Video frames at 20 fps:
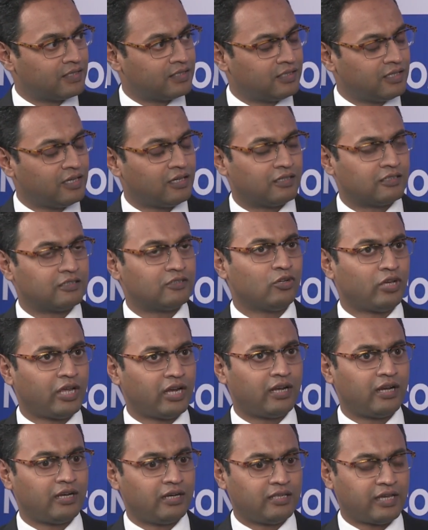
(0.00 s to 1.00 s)
Yeah,
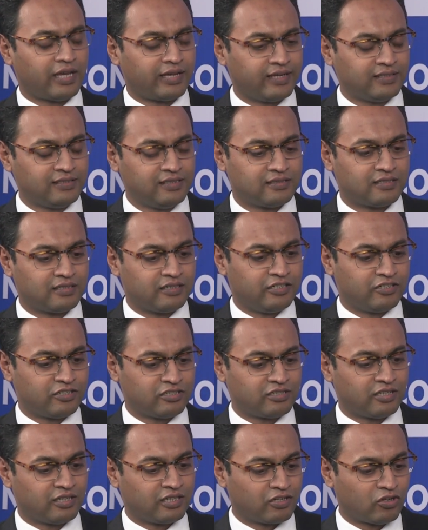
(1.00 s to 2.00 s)
and I guess it's an
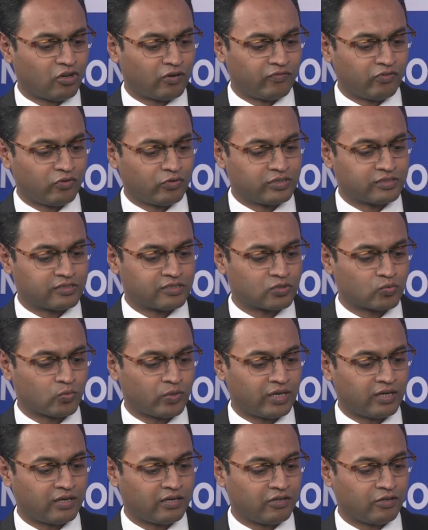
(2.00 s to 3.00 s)
interesting confluence as
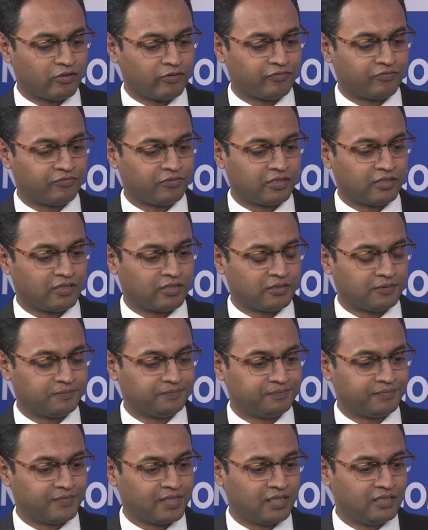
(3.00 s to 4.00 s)
well of,
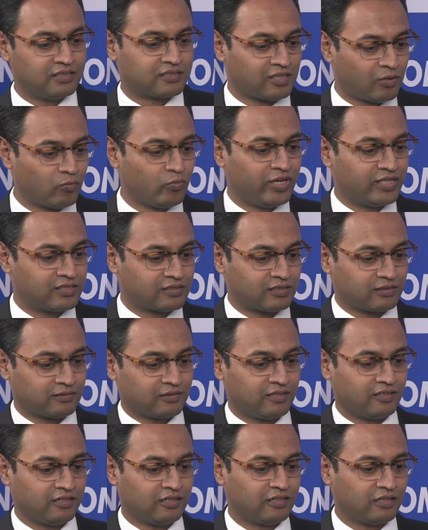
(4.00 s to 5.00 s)
in some ways,
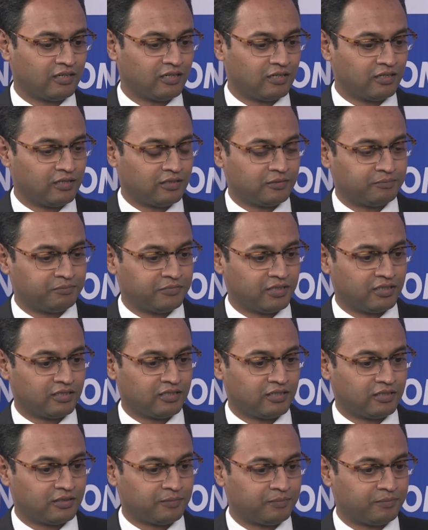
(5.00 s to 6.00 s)

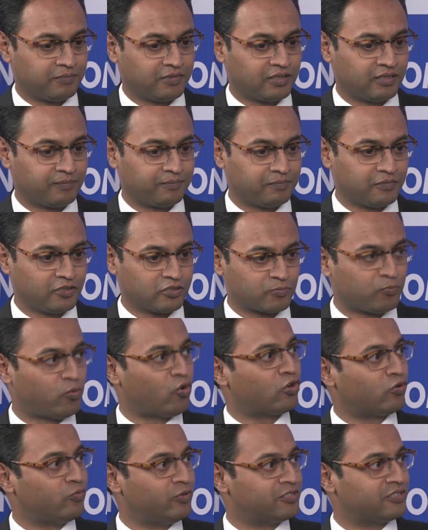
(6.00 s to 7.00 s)
a
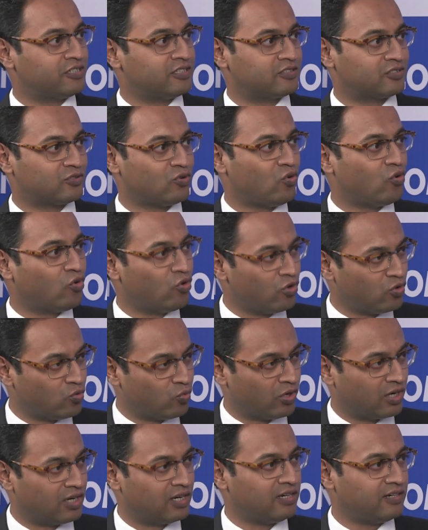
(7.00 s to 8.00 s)
sport which is old
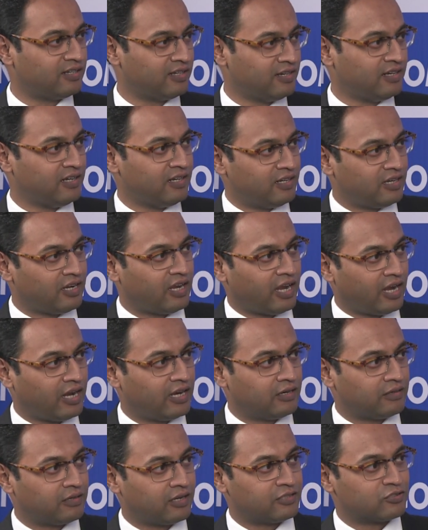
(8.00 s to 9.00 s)
world,
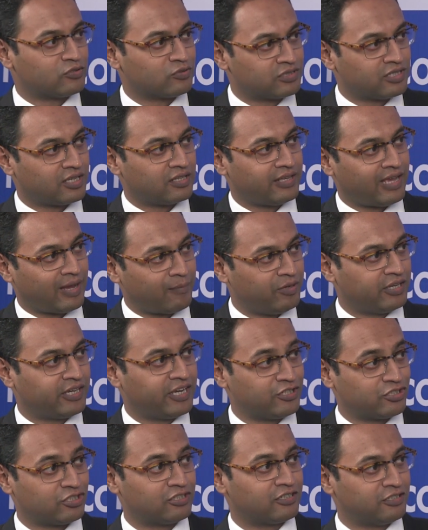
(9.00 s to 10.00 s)
and as you say, the
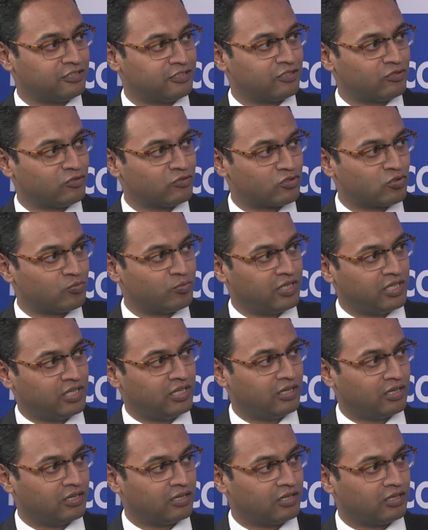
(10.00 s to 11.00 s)
application continues to
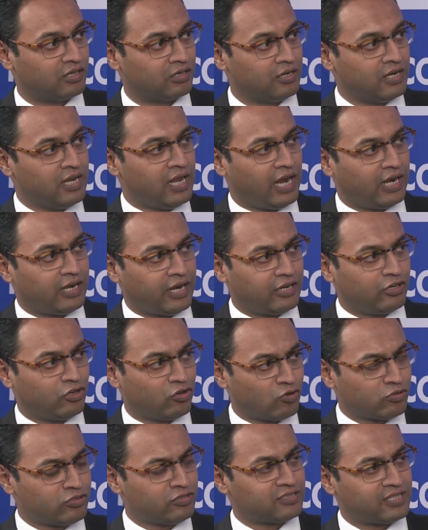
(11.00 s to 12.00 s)
be. And
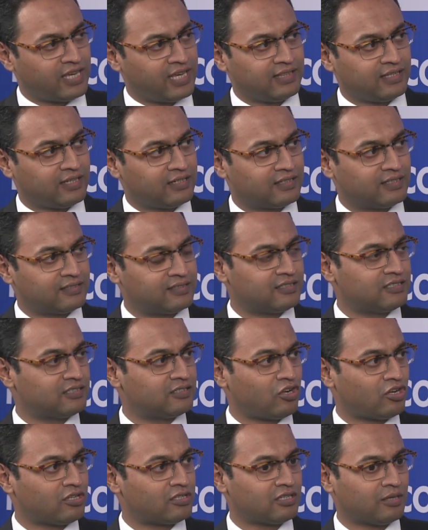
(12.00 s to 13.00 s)
you're also saying that this is
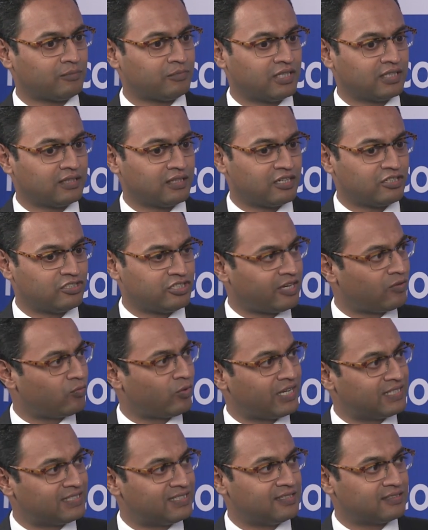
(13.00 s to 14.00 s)
not something that Gen
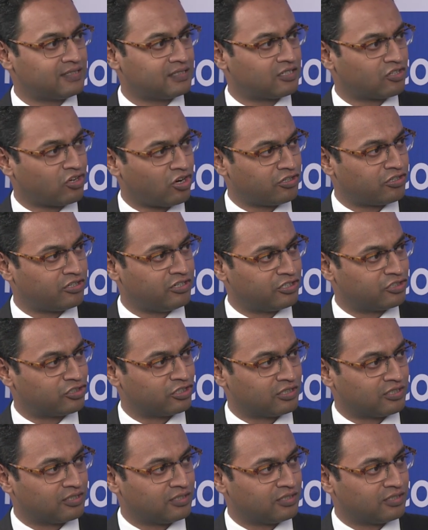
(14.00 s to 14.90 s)
Y sees as a contradiction,